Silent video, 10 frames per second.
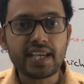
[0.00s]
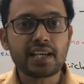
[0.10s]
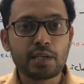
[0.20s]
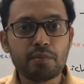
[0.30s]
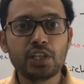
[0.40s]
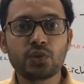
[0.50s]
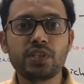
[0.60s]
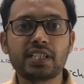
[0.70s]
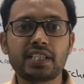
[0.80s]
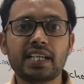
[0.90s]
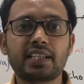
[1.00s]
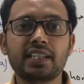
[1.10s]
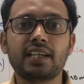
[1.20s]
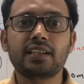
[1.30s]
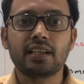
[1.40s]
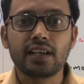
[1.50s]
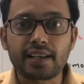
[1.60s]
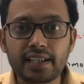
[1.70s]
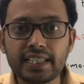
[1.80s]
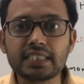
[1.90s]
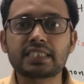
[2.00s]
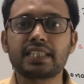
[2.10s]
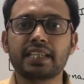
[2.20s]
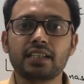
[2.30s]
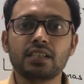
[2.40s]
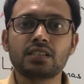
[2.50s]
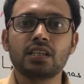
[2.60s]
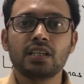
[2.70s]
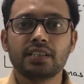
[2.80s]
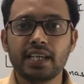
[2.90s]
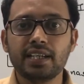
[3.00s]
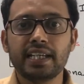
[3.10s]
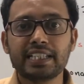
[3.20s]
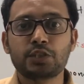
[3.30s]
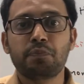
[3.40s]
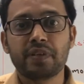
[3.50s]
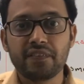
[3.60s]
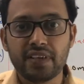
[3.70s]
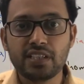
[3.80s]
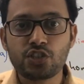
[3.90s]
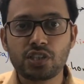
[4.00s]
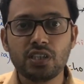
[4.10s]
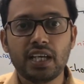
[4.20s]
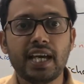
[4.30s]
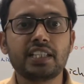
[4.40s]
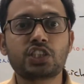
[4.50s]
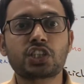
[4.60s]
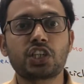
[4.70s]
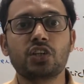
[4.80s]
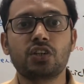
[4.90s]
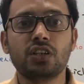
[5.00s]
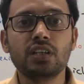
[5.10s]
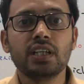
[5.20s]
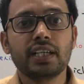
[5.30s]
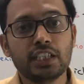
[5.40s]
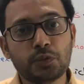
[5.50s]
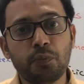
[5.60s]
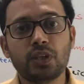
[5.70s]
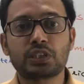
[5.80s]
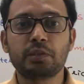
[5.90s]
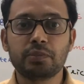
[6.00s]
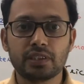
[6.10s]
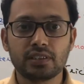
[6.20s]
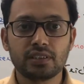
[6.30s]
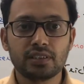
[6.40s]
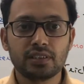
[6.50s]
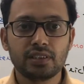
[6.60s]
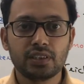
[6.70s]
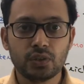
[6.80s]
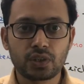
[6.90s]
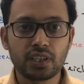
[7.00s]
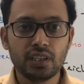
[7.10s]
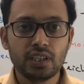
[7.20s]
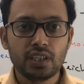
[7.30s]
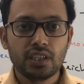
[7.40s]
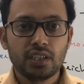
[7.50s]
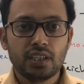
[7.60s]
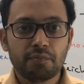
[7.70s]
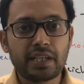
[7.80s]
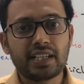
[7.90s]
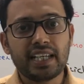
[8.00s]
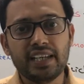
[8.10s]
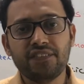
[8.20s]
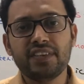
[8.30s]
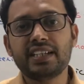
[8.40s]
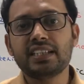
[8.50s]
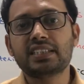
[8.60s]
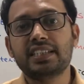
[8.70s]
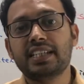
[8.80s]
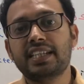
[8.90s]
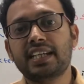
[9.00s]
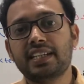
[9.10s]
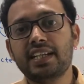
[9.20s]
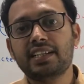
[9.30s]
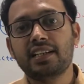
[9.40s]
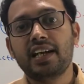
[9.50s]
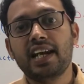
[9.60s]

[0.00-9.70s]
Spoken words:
we are able to detect it at early stage, then its prevention and its cure is possible. Okay. But if it is detected at a